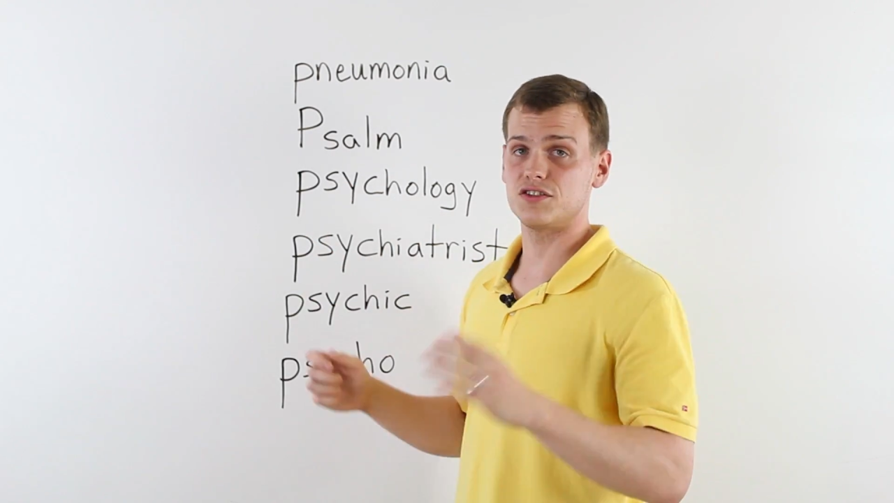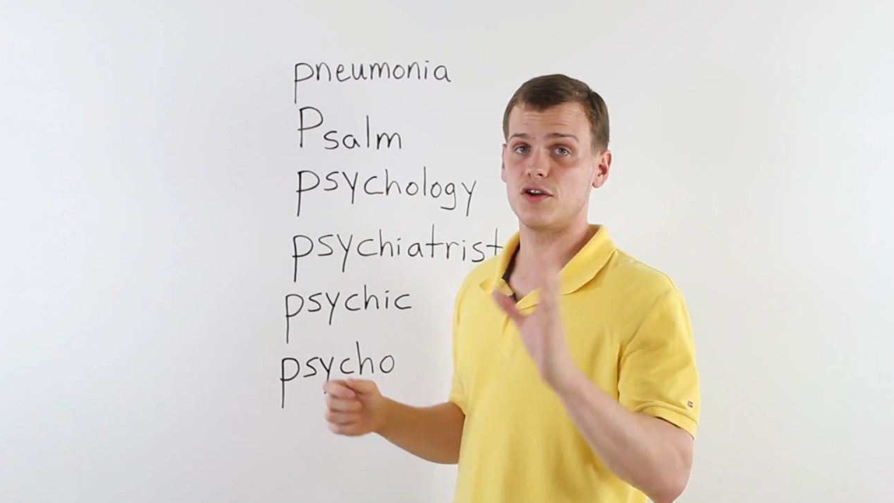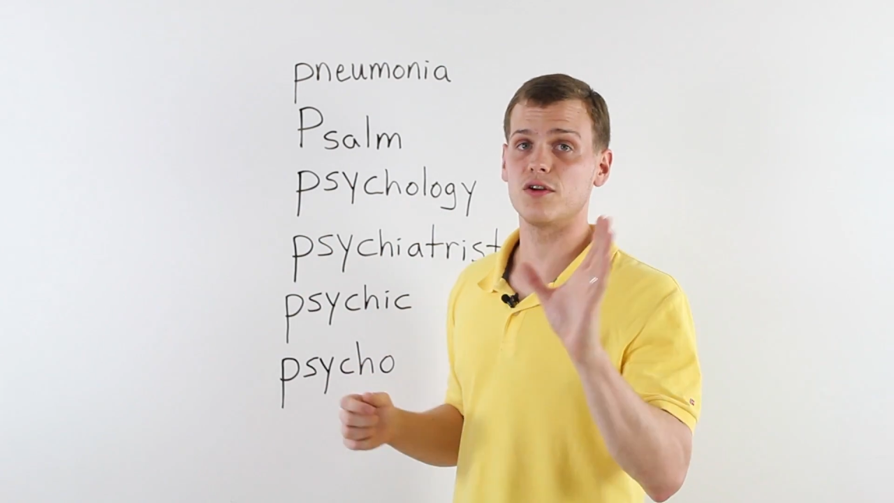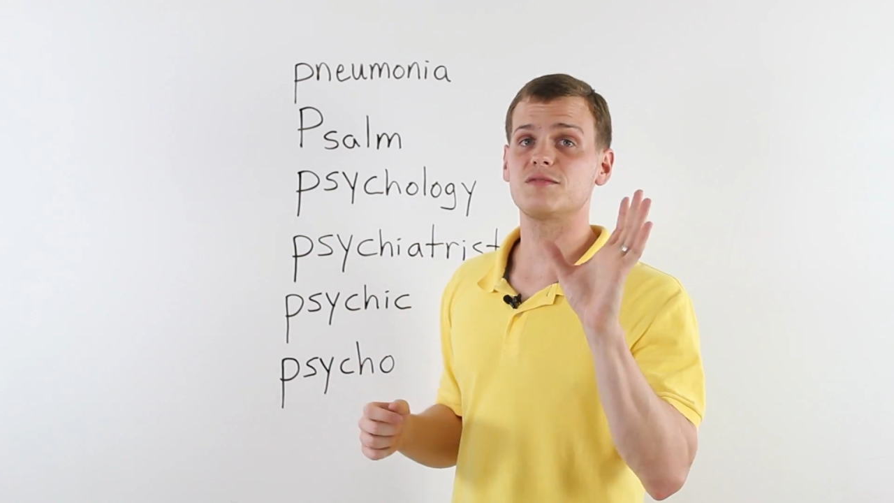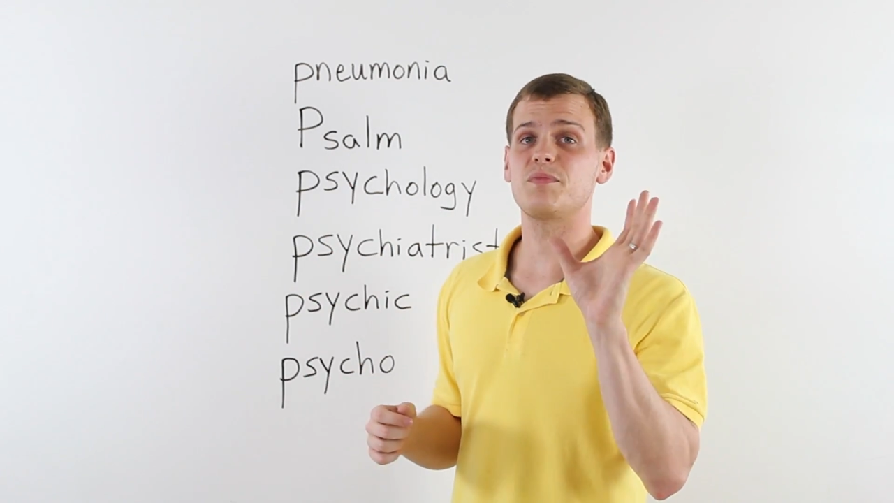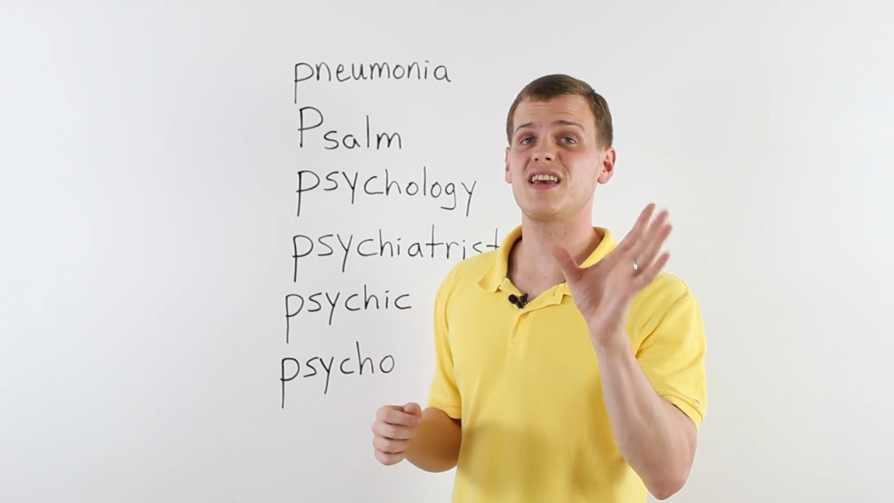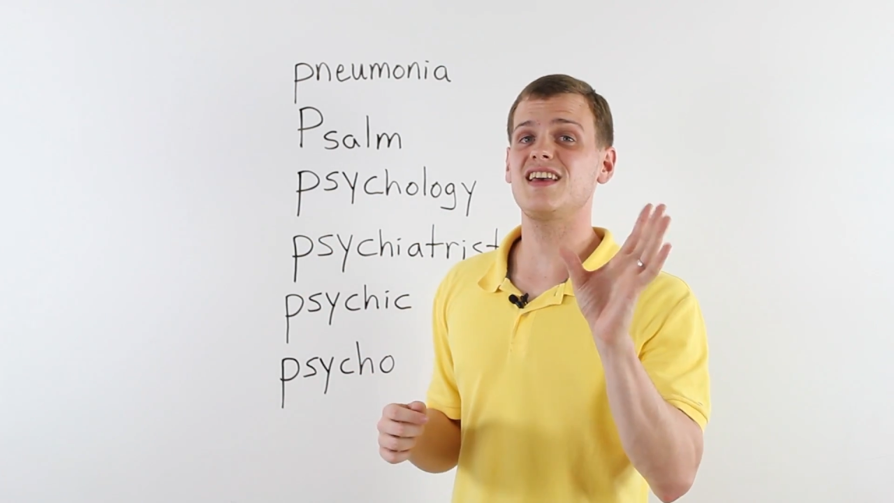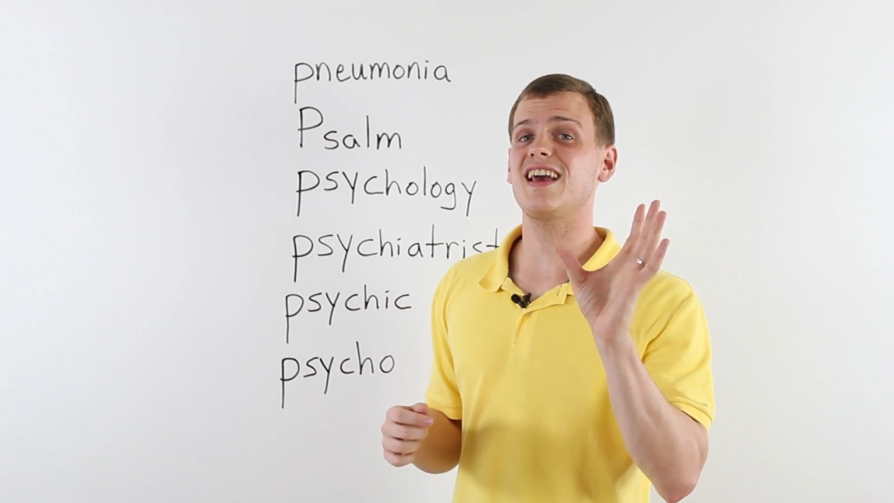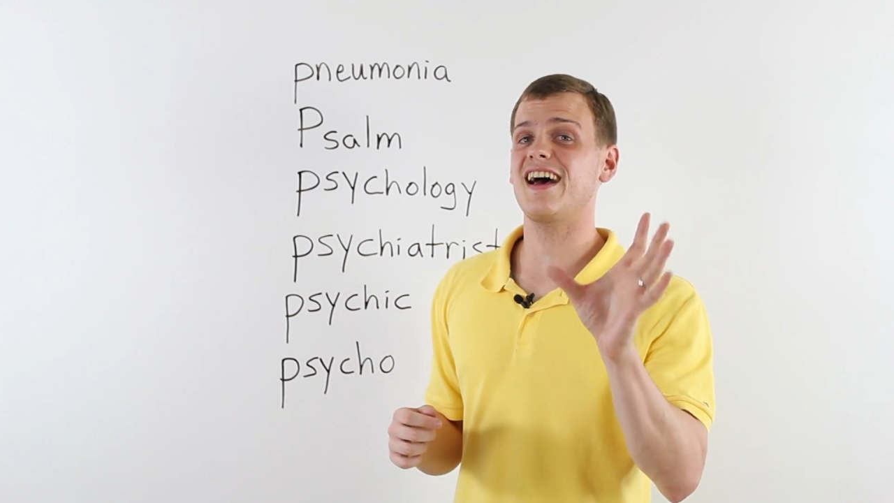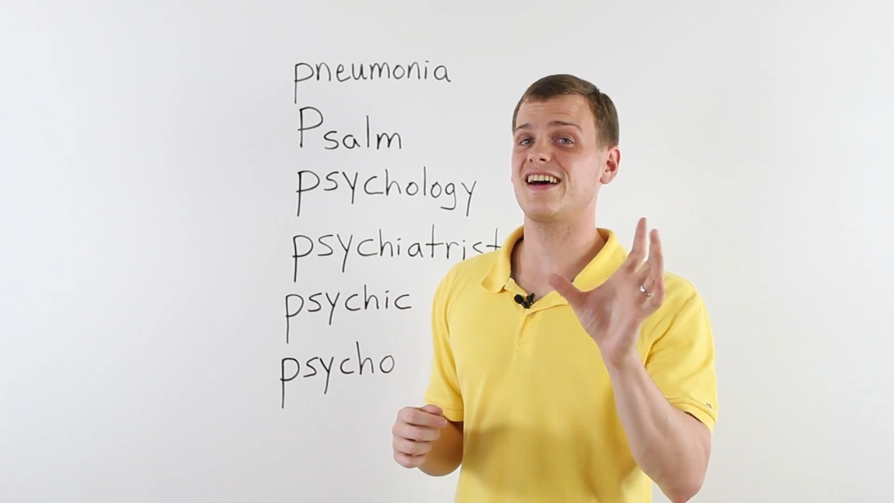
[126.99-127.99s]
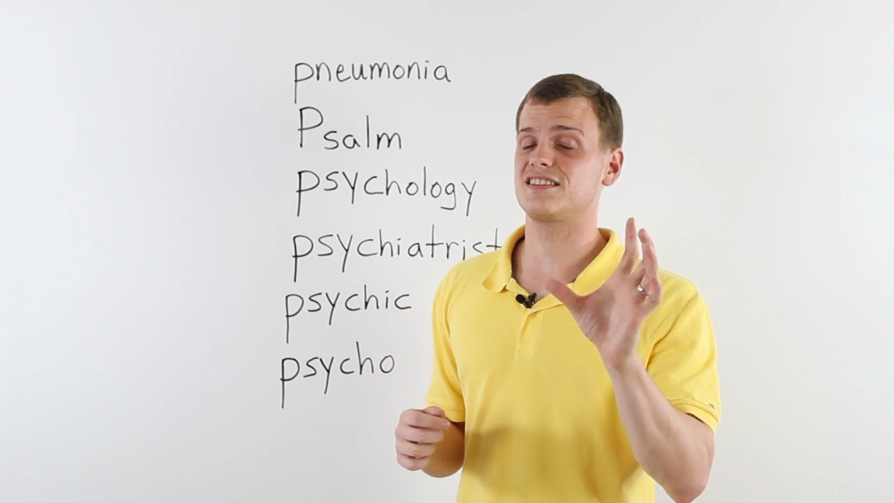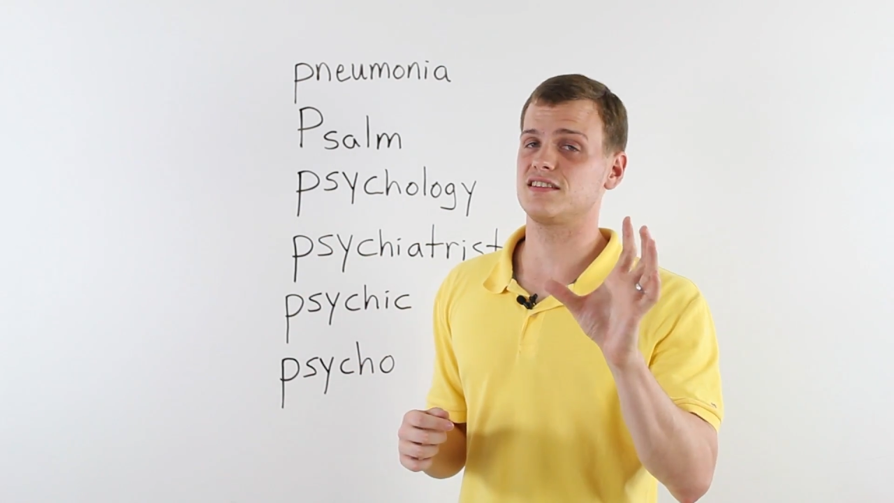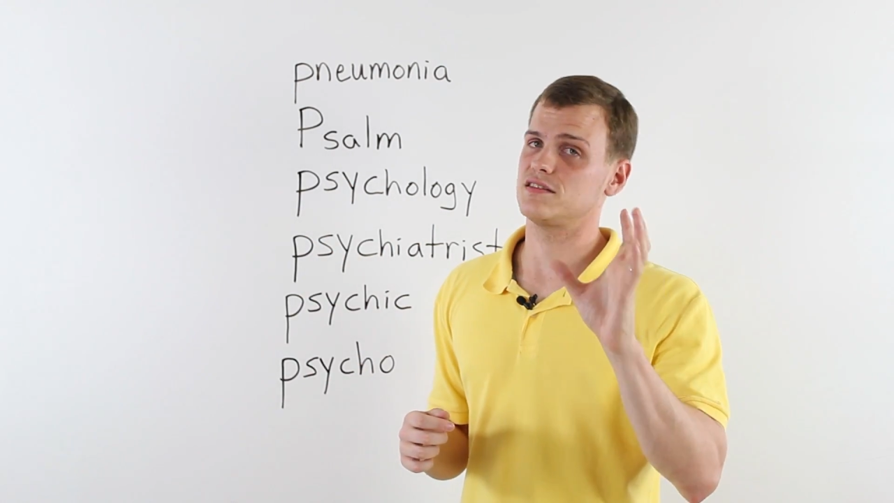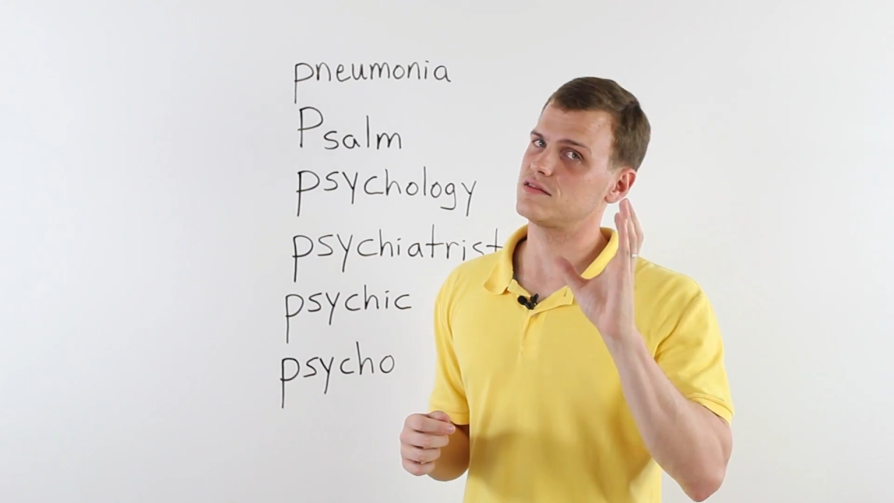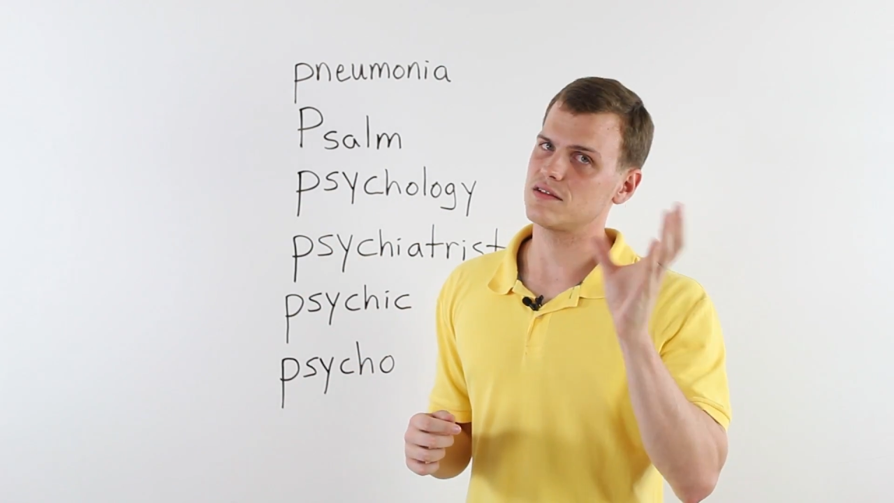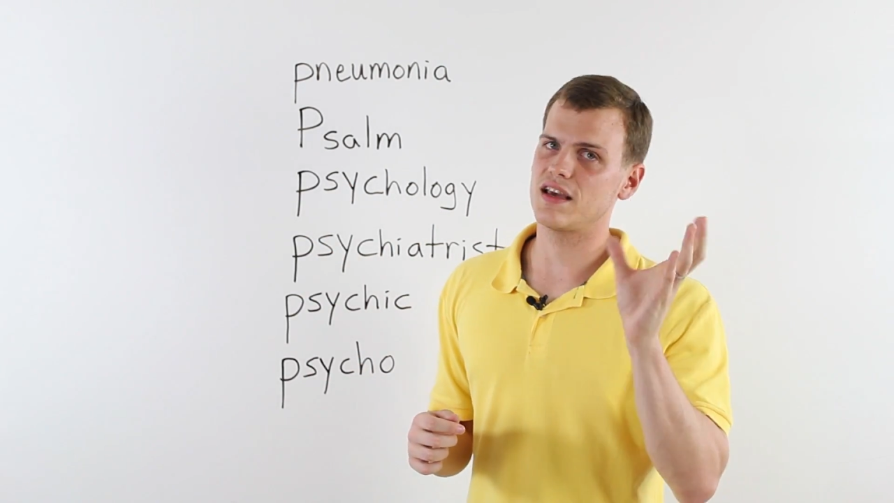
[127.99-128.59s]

you notice PS is